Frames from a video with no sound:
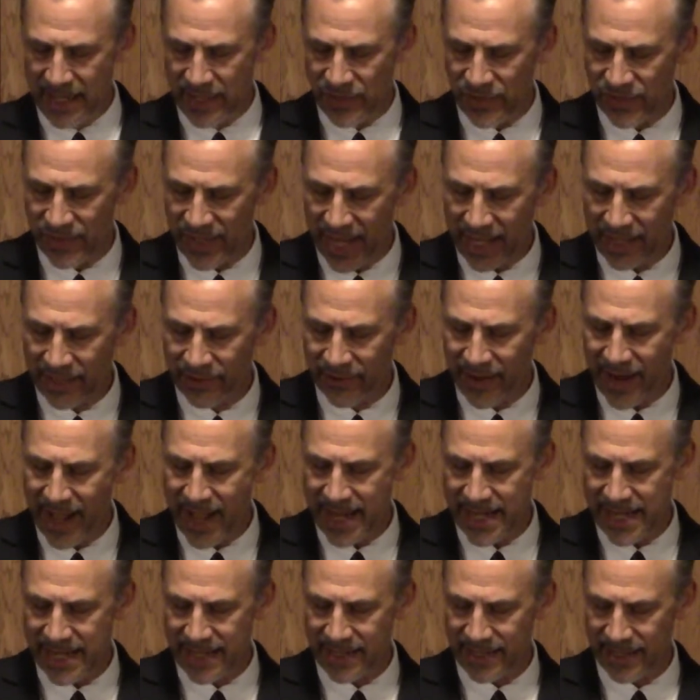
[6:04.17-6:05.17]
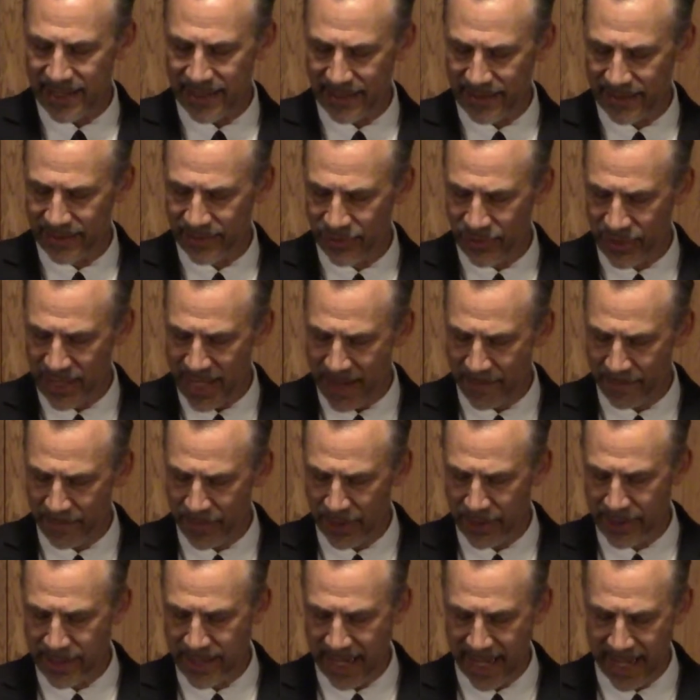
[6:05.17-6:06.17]
Zechariah
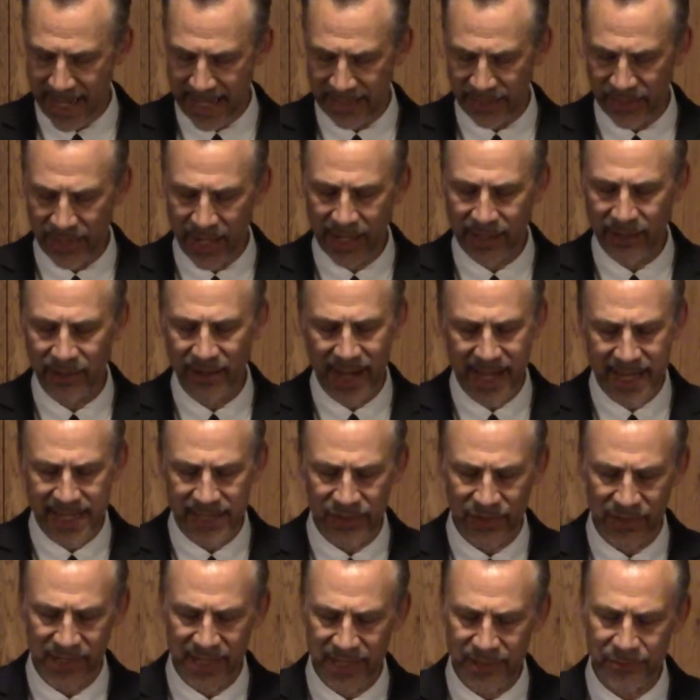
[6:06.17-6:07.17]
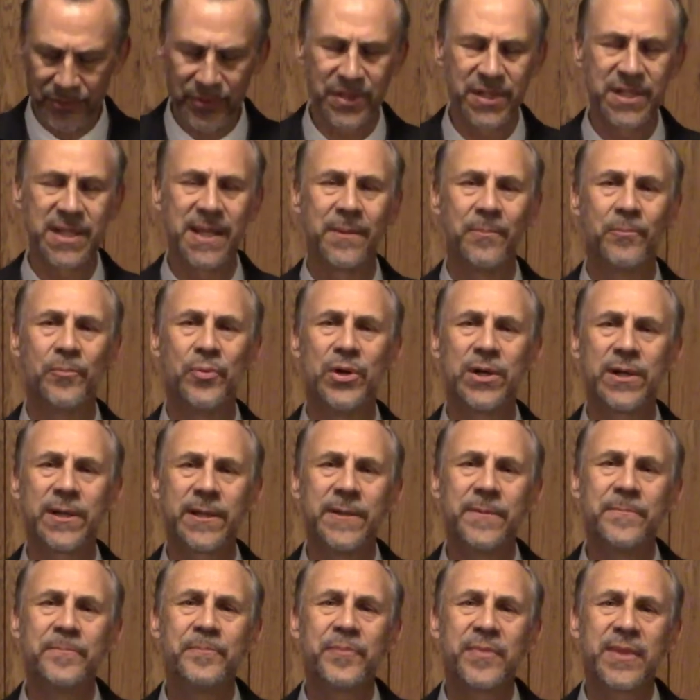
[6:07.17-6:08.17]
chapter 9. Zechariah is an interesting
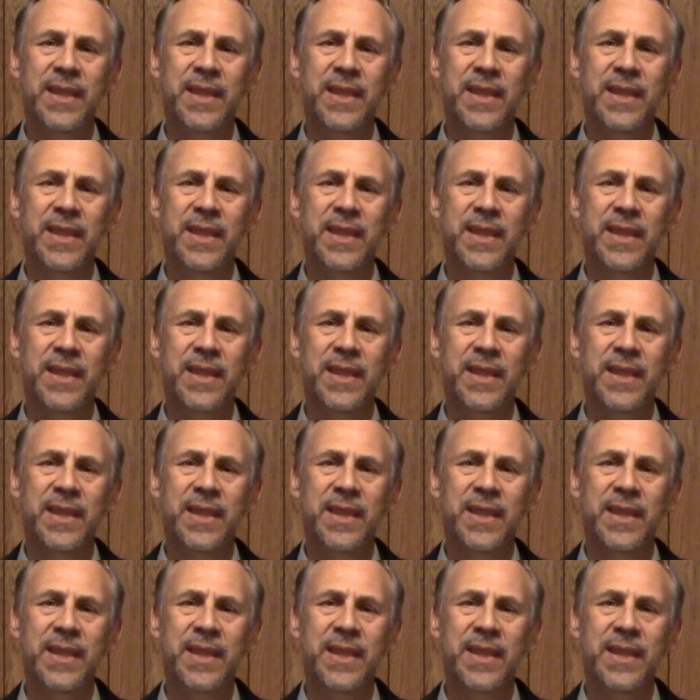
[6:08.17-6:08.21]
book.